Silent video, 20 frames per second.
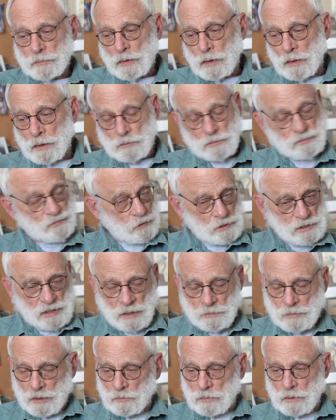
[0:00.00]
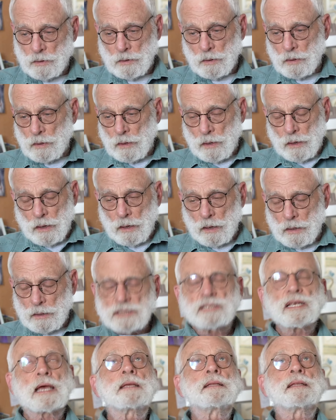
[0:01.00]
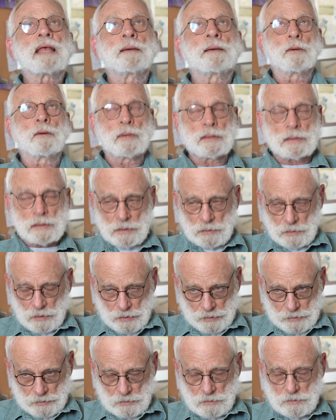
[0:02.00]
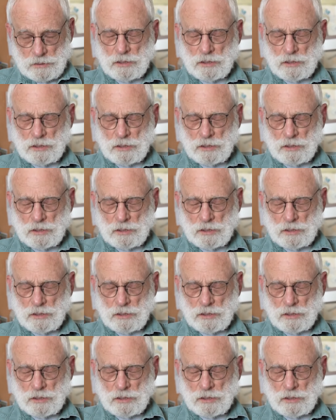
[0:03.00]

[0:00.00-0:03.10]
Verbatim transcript: It was first time I, uh, second I went to Clyde,